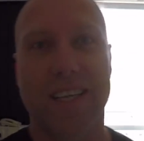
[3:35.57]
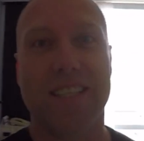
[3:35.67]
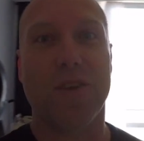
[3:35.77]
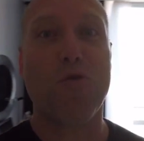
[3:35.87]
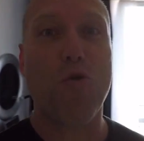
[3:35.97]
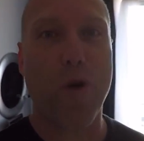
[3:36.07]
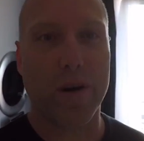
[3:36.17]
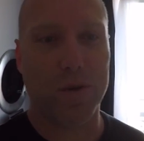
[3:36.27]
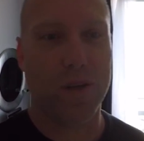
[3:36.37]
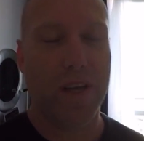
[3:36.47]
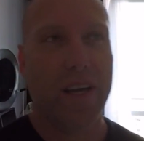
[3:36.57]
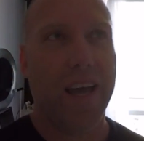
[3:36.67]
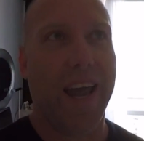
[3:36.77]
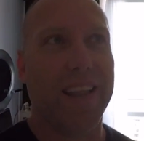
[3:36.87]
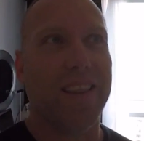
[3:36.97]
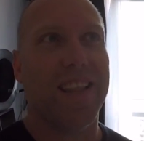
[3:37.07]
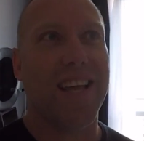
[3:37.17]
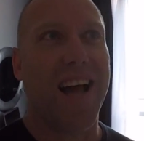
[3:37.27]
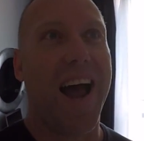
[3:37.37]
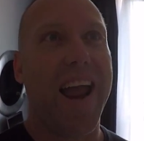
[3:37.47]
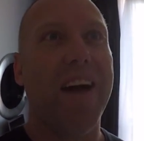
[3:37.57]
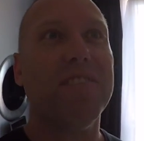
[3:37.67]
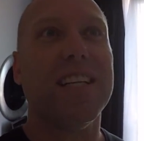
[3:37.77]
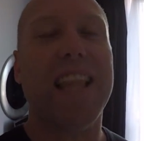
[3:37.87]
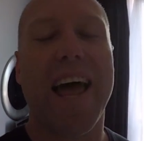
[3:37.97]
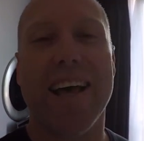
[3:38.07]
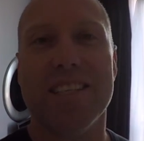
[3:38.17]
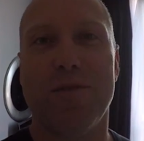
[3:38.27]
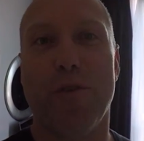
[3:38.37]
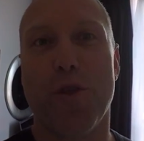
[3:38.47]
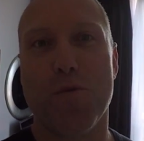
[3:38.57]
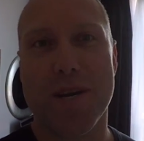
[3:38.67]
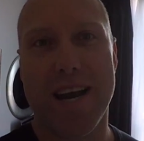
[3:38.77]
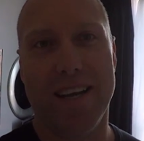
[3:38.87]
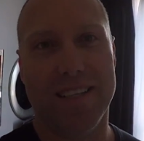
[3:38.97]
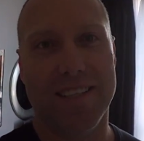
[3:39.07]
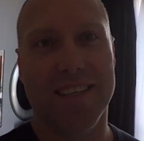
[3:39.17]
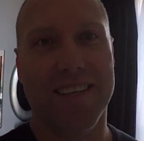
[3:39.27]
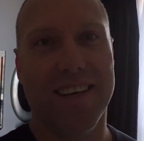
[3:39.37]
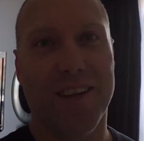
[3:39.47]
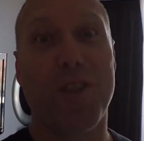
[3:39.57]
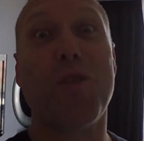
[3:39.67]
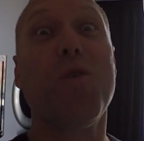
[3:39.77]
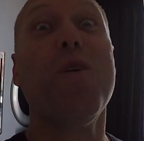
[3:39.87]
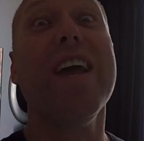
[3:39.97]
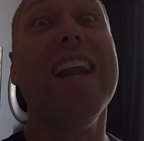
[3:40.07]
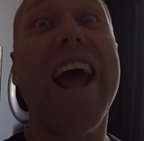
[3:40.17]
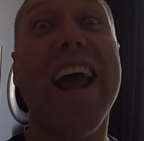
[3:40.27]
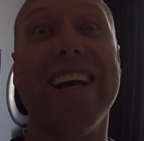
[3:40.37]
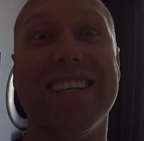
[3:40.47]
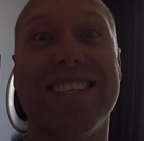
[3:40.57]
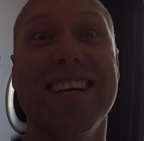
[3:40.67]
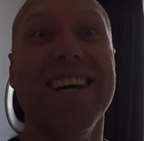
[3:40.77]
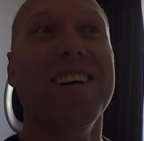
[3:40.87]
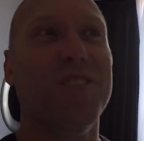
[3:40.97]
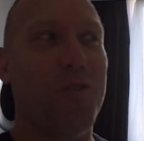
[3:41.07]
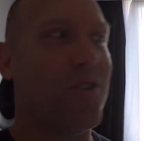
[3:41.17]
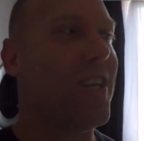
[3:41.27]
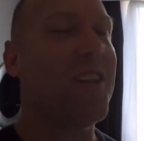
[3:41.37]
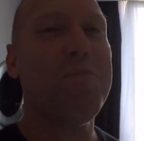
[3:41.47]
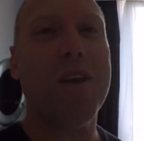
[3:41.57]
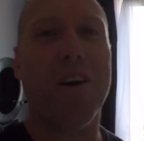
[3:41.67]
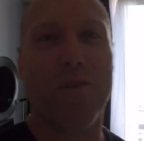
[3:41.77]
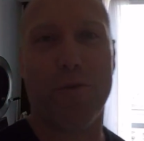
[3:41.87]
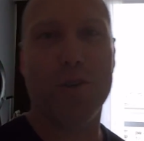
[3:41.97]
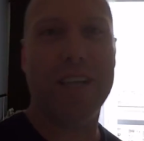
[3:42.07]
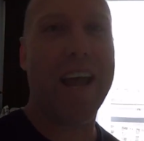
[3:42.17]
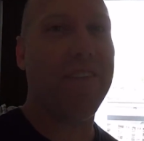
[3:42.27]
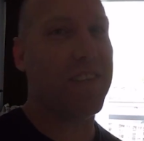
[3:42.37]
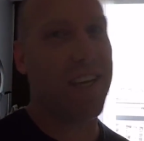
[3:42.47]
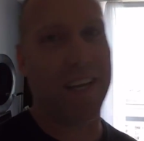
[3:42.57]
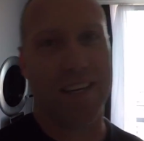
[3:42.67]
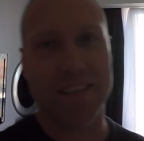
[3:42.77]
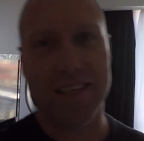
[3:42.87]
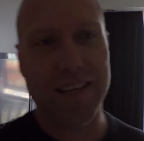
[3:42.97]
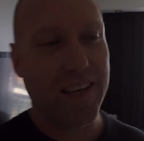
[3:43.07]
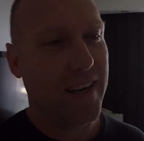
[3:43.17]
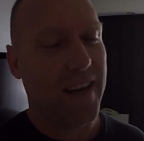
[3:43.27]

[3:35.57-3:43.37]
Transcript: That's incredible, and I have to last for three days. Three days. So they're telling me on the first day I have to take it easy.